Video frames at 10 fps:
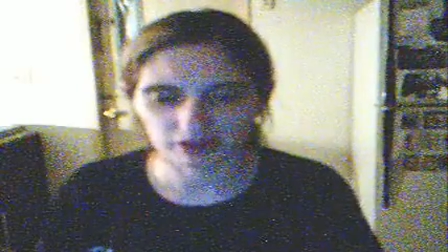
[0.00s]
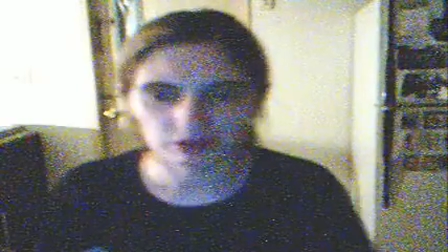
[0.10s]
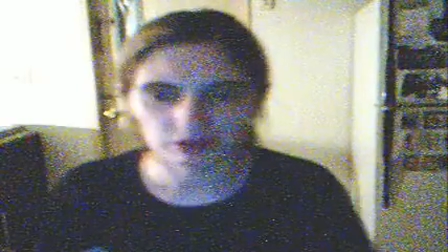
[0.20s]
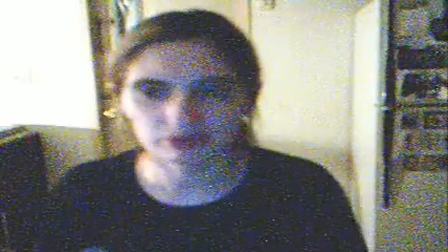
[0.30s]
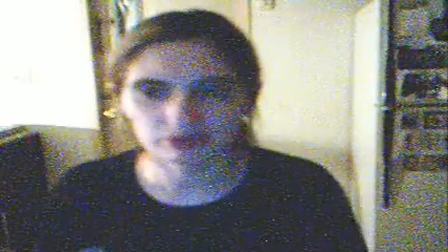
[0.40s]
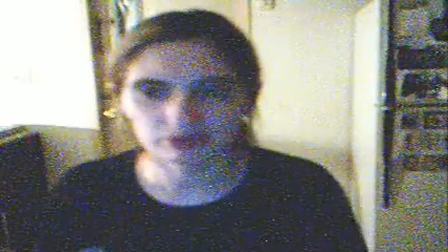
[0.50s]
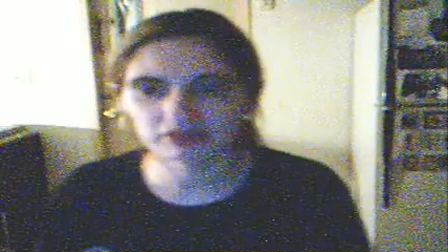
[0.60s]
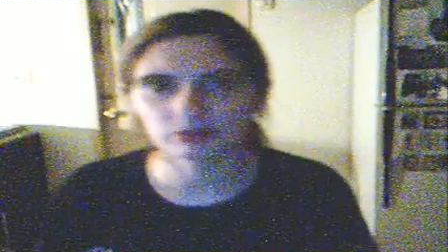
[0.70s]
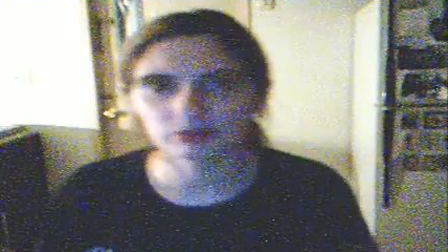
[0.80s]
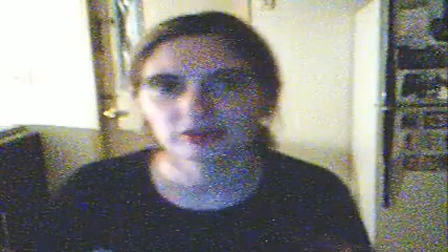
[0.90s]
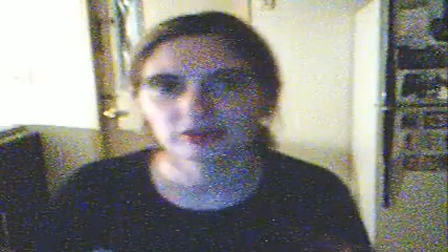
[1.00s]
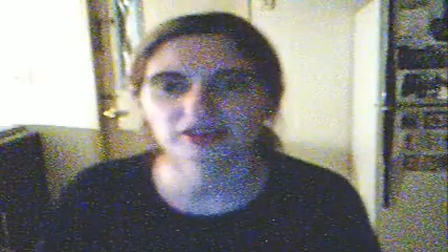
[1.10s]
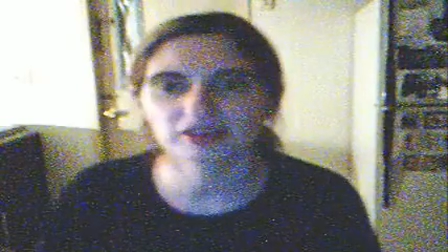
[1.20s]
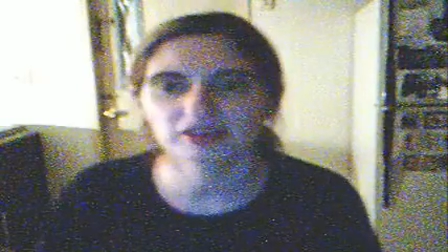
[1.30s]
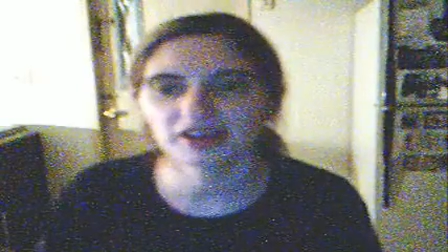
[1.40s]
who's Nick dating
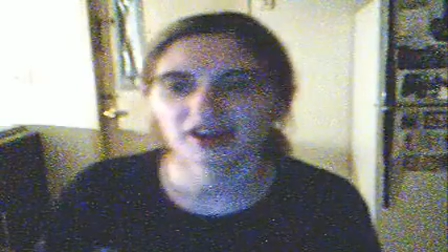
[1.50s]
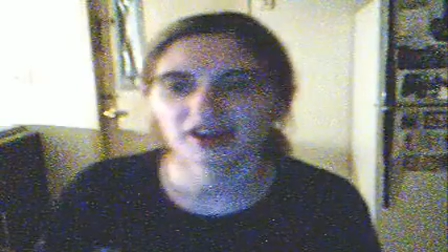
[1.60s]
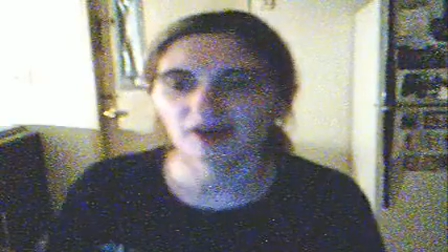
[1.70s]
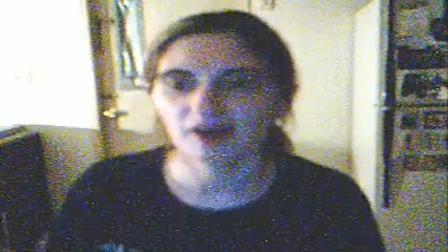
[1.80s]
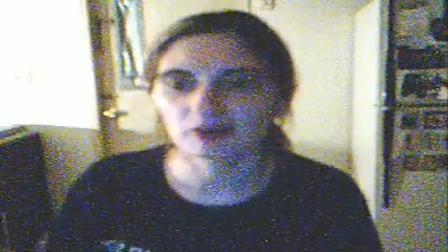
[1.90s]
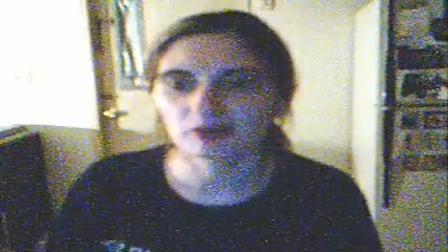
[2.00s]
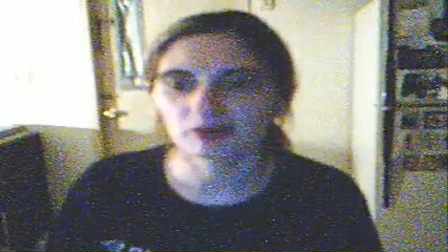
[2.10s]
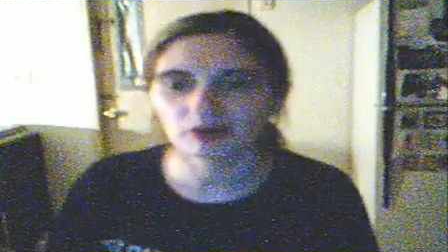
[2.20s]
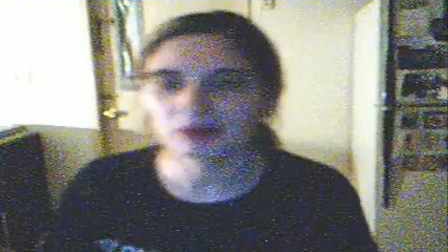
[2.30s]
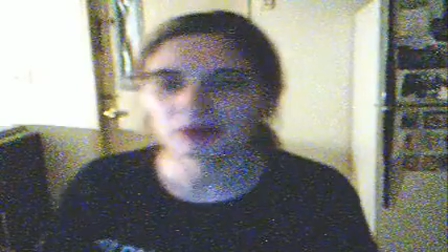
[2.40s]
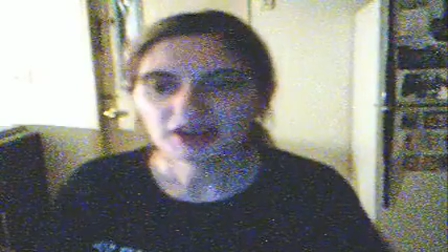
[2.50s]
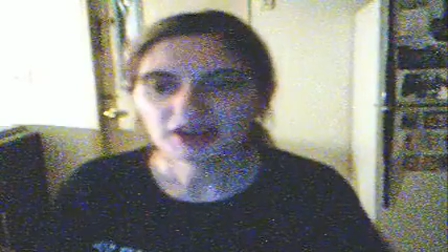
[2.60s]
now, or oh, you